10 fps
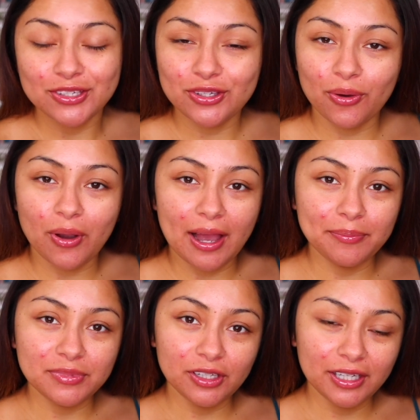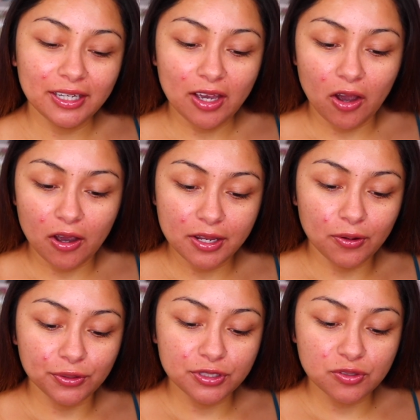So I'm looking on
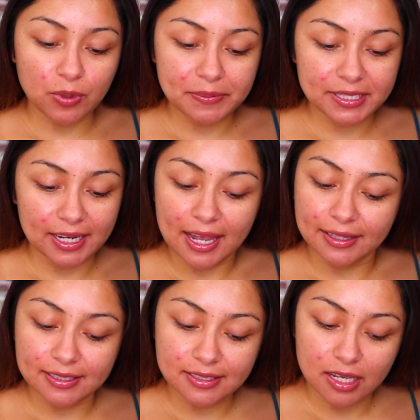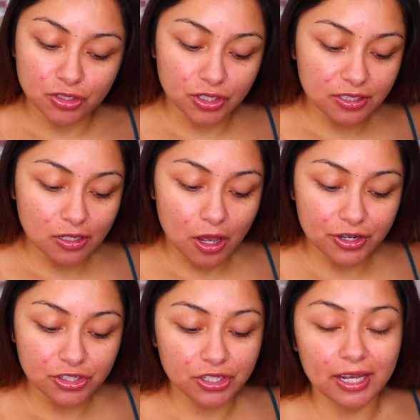Ulta's website and this just
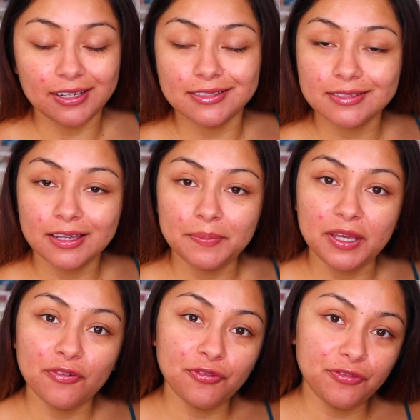launched and it's going to be